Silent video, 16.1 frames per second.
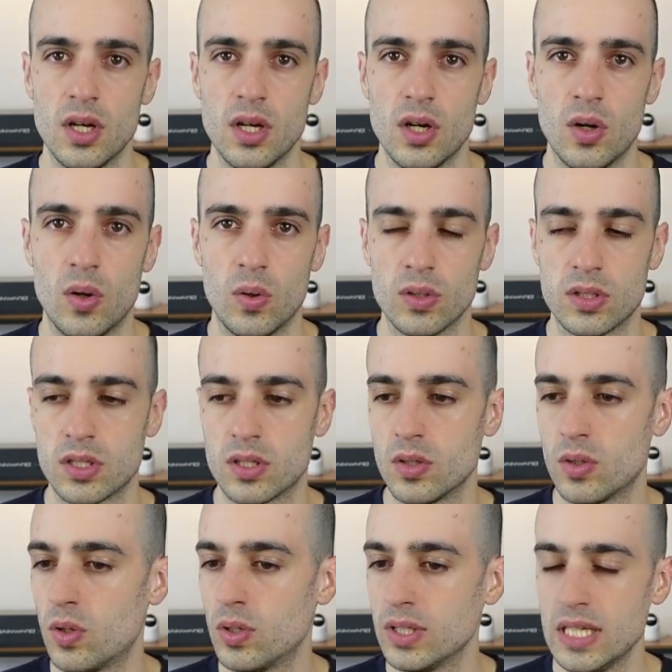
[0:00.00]

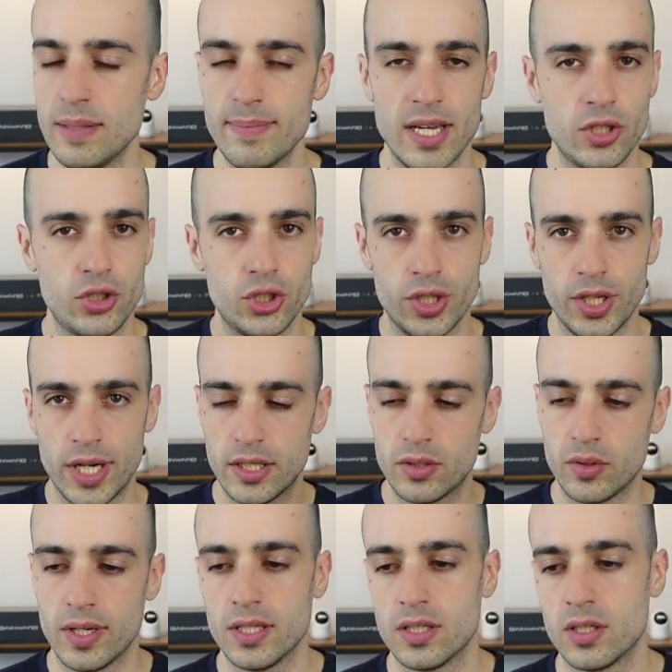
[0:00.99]
also image
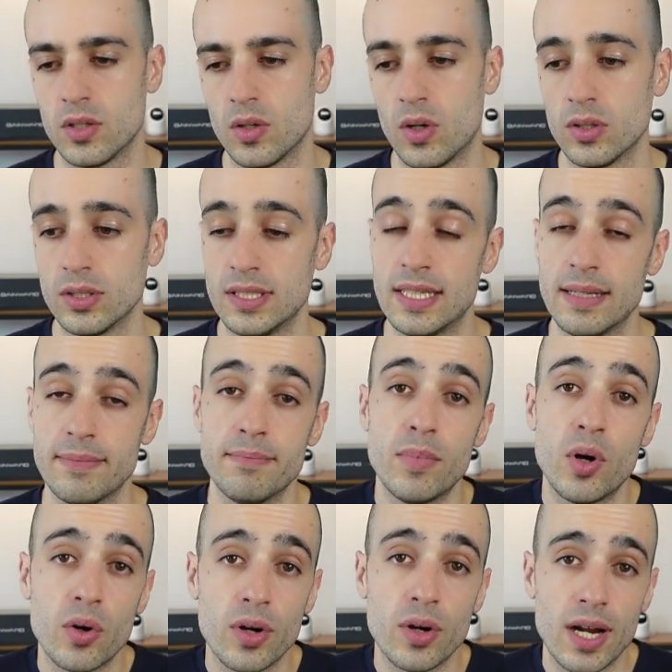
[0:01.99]
generator and so on, the
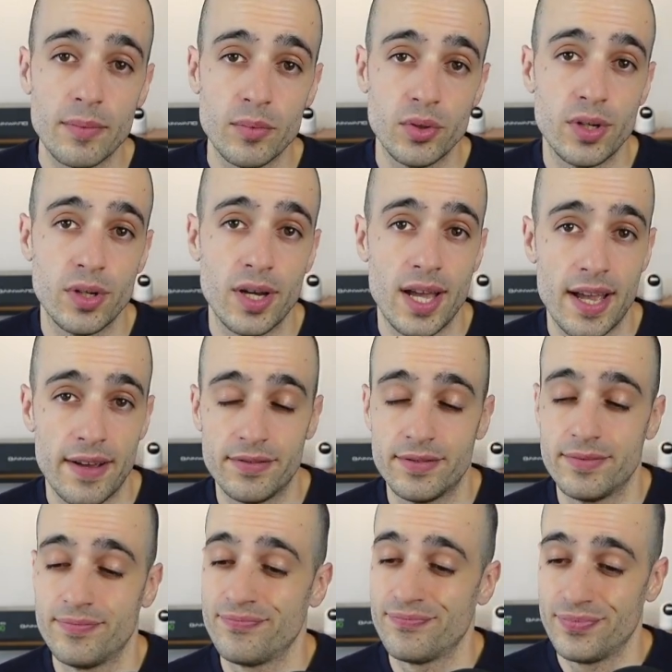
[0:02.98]
more RAM you
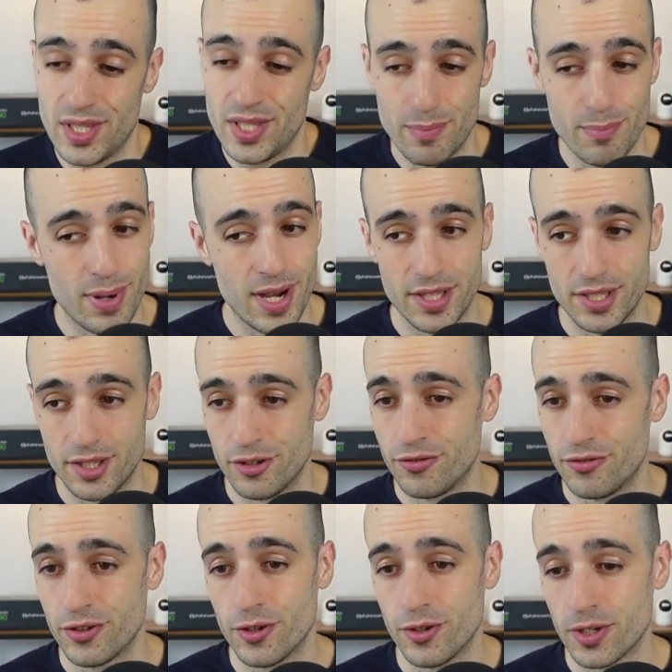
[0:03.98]
have, the better,
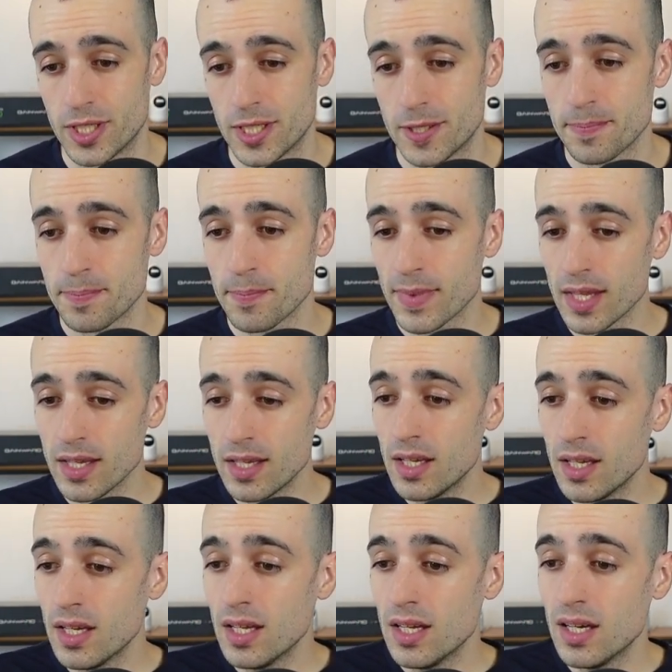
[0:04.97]
of course.
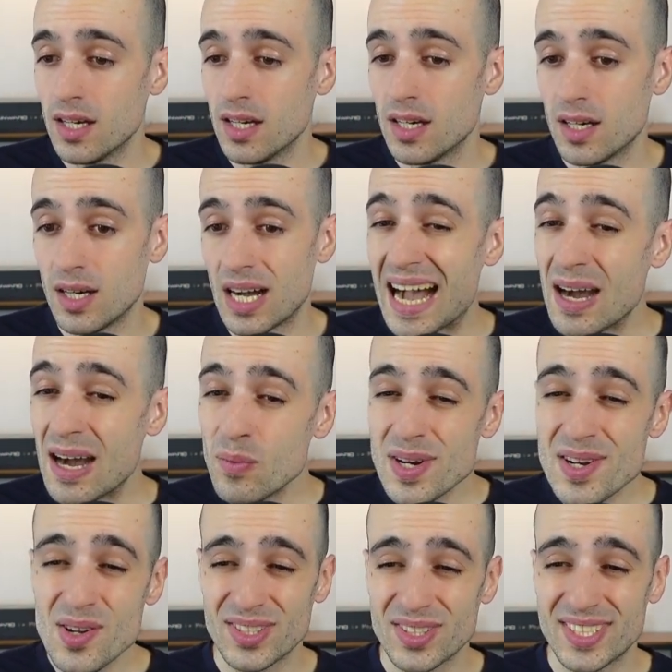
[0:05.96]
I
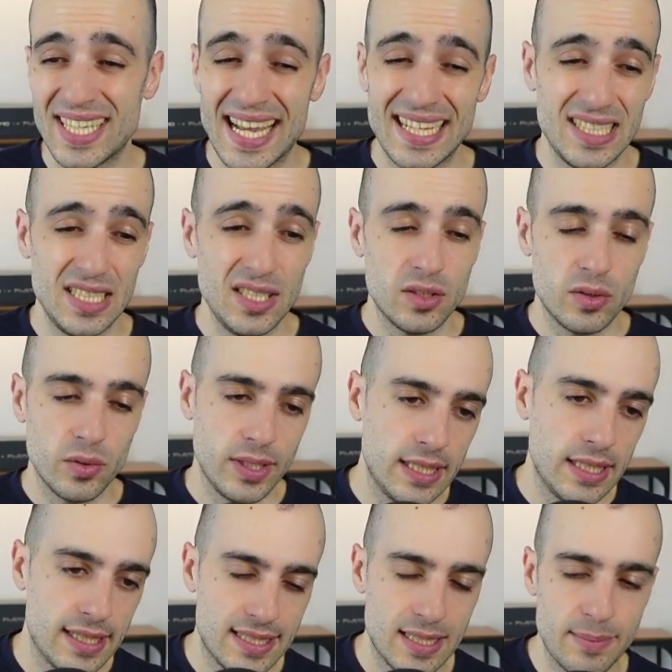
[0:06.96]
will not get into
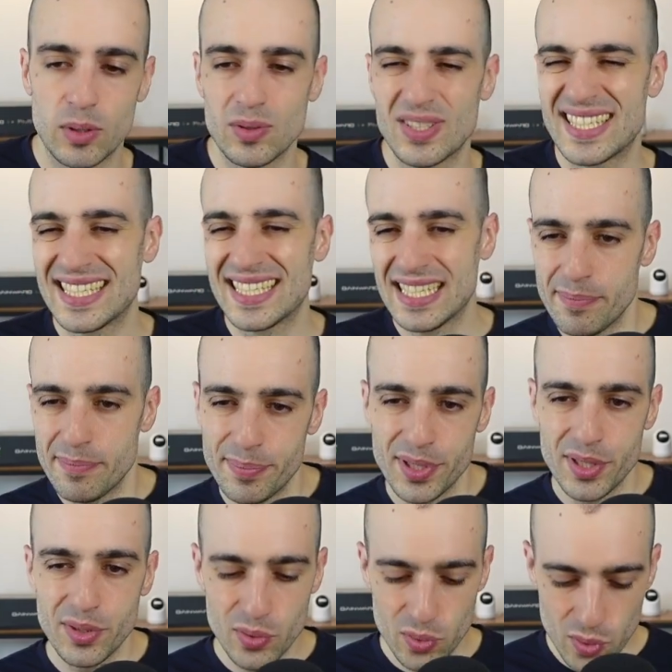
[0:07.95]
details about
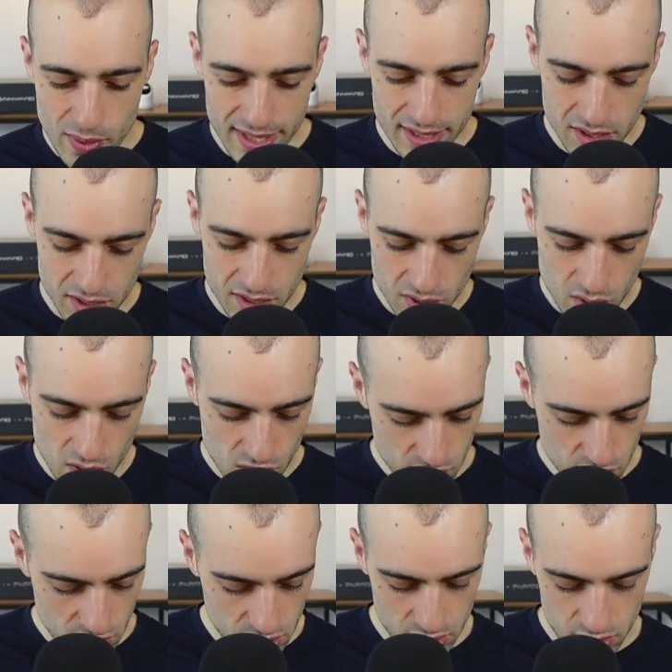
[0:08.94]
CPU and so
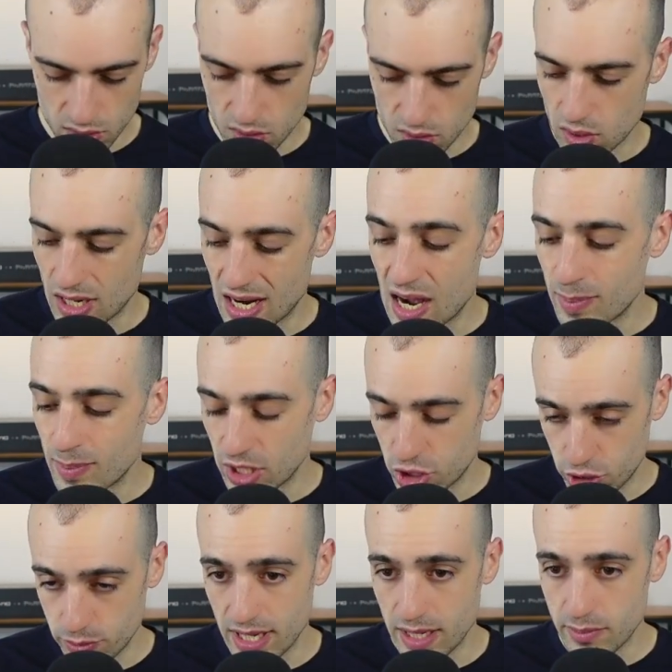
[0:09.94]
on or how
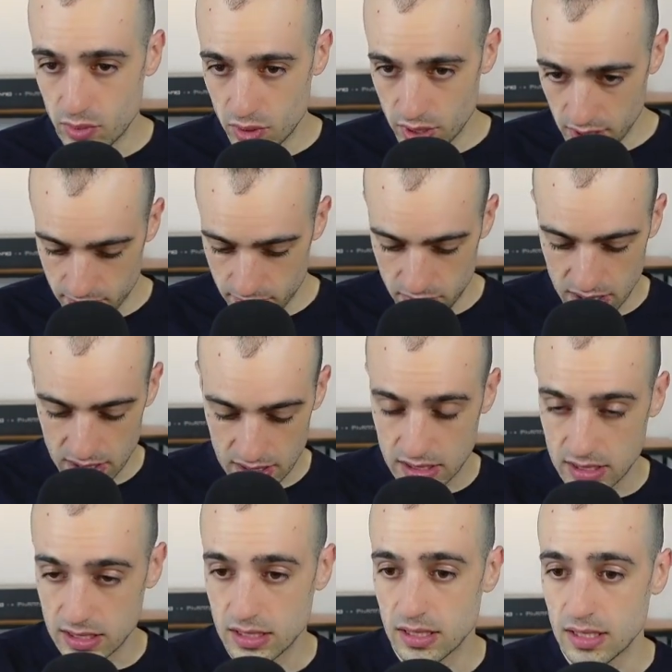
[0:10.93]
much memory,
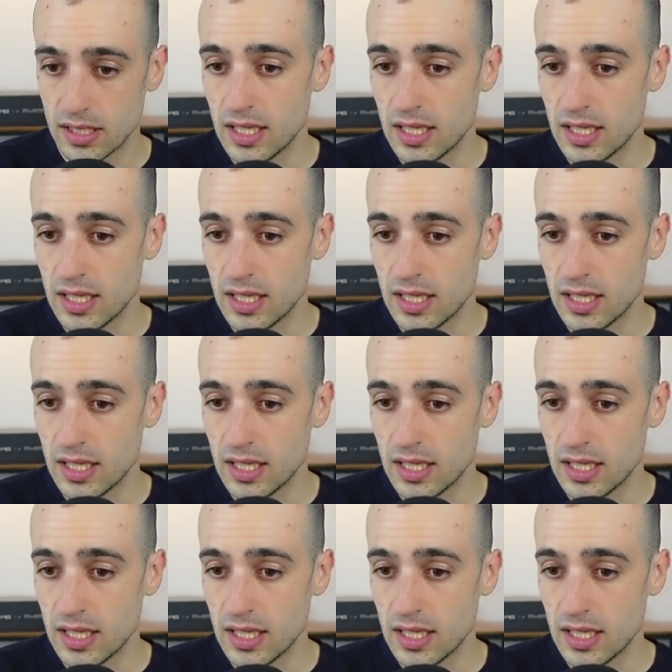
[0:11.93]
but